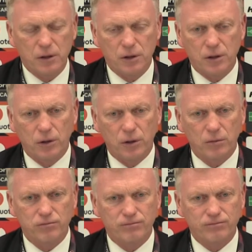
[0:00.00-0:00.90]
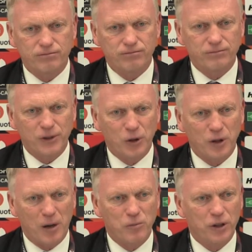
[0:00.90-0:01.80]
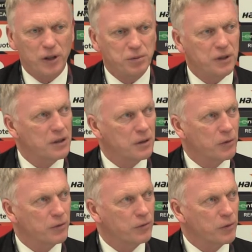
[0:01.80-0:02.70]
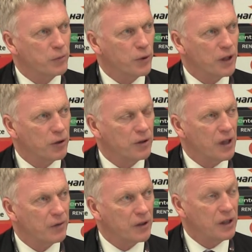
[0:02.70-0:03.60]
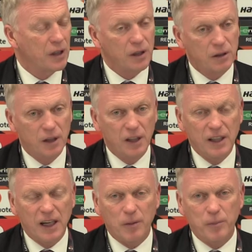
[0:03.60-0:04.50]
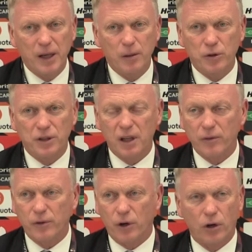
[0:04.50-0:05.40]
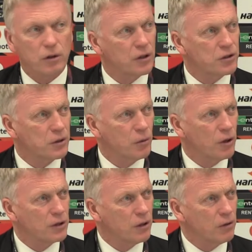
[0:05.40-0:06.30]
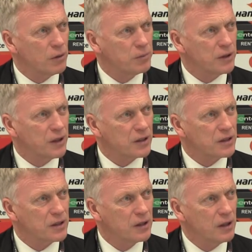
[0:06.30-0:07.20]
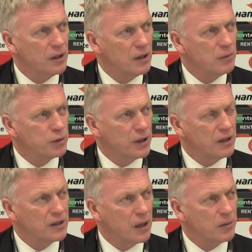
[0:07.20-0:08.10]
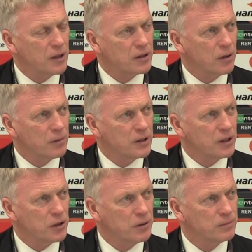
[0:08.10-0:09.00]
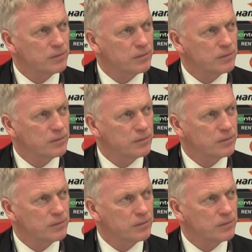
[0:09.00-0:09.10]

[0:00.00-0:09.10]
So, you know, I'm really pleased that we've put in a good effort here and been able to give all our squad and all the players playing time in this competition.